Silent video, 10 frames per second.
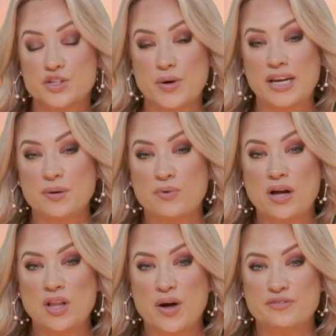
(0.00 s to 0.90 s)
The training
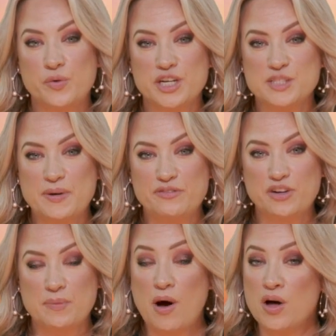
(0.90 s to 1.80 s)
brought law
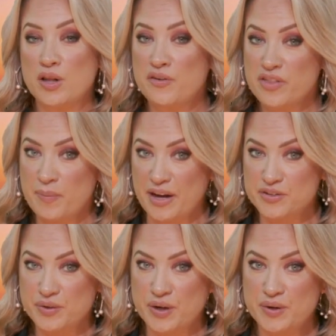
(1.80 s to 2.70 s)
enforcement from all over the
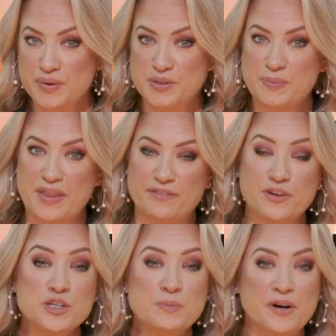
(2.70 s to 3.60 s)
metro who spent the
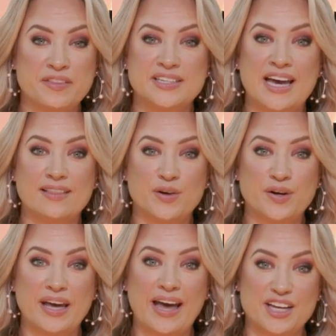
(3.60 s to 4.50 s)
first part of the day
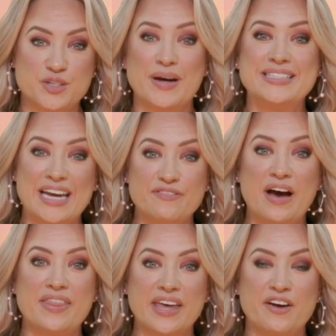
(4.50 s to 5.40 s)
learning how to
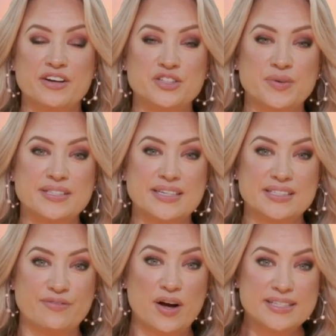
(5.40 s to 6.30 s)
identify the
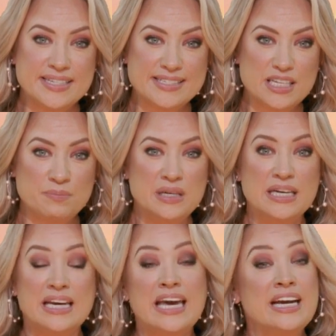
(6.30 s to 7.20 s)
characteristics of autism
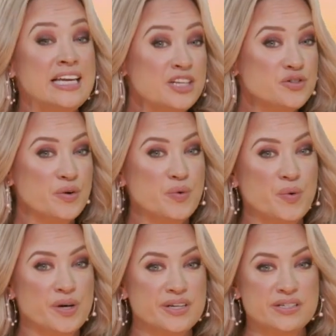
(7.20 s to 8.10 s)
in an intro
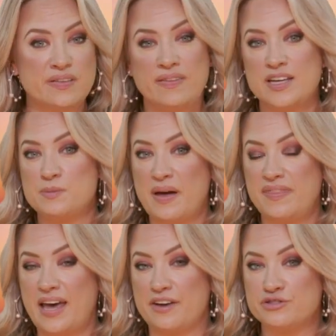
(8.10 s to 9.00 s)
course and then they
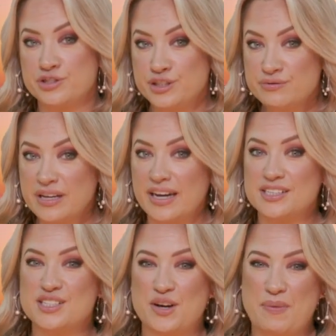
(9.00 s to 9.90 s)
spent the afternoon
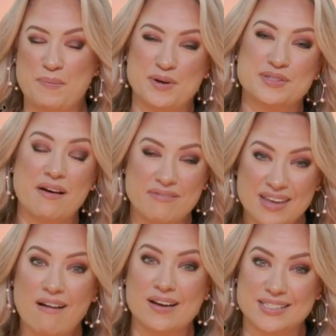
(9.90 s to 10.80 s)
getting to know members
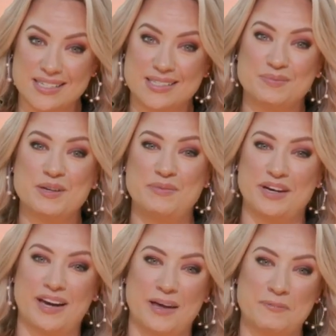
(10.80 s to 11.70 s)
of the autism
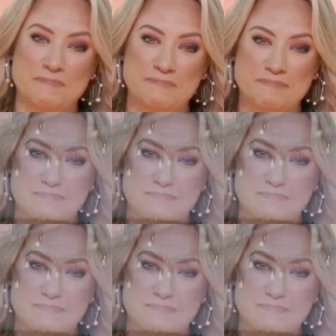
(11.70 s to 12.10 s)
community.